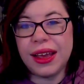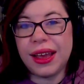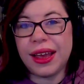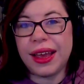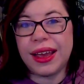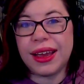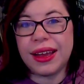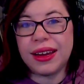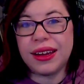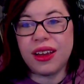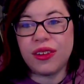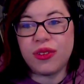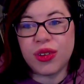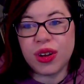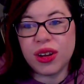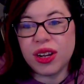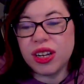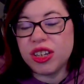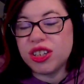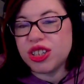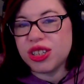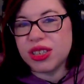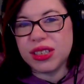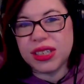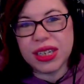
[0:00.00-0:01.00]
And if you're
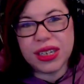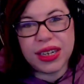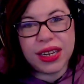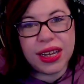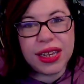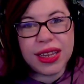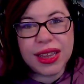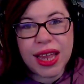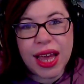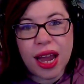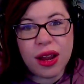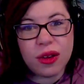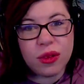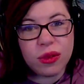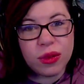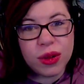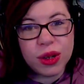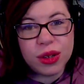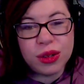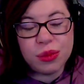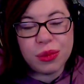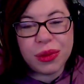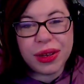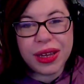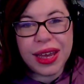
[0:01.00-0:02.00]
interested in that
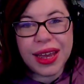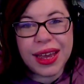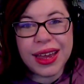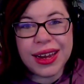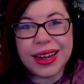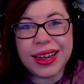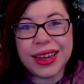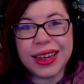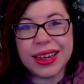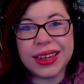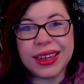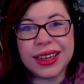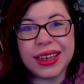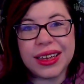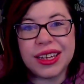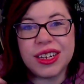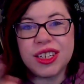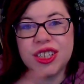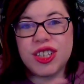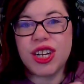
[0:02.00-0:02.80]
rune mechanic,